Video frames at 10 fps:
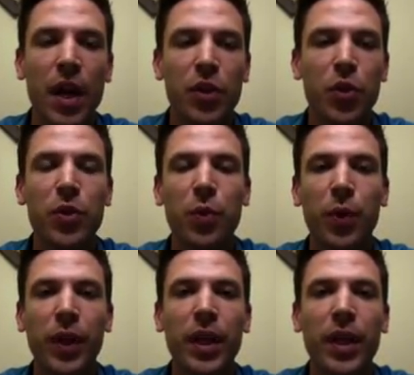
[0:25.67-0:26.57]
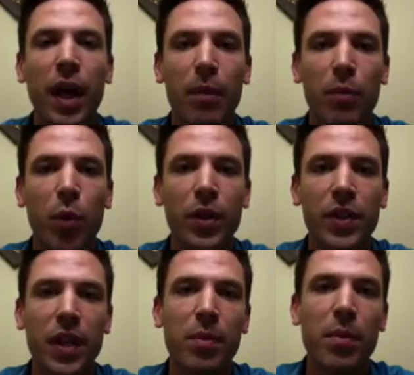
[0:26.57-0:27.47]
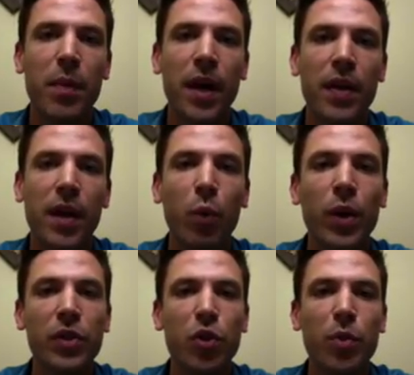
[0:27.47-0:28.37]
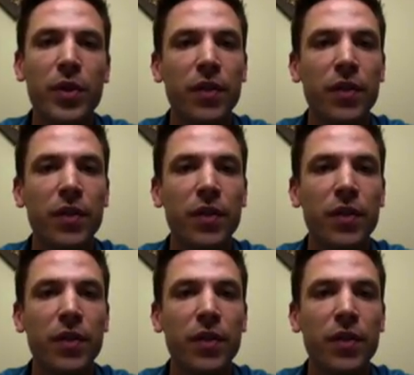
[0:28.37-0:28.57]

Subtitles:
So it's really important to keep in mind that we as humans,